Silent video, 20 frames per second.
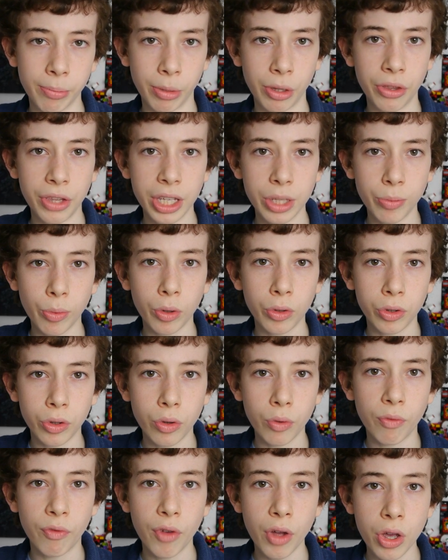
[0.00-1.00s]
but this was
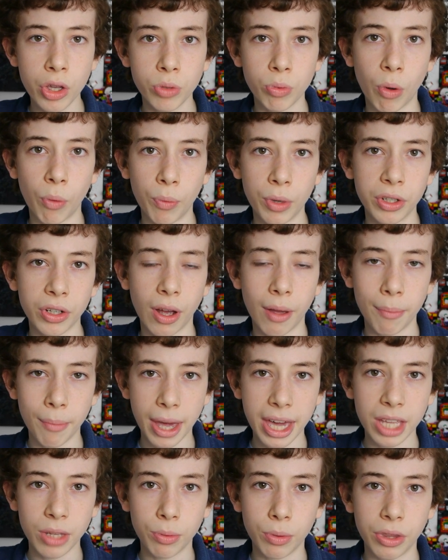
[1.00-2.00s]
the first one which I
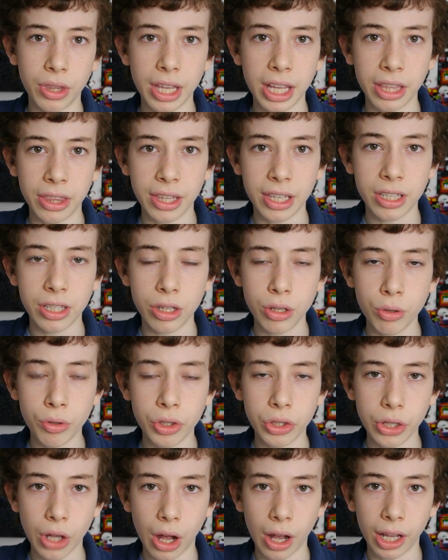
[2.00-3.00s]
made in this new
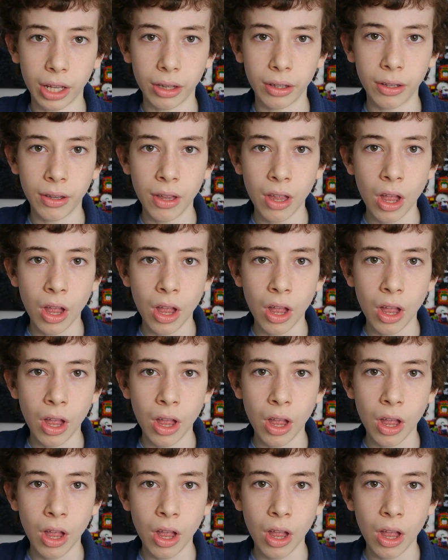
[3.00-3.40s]
style.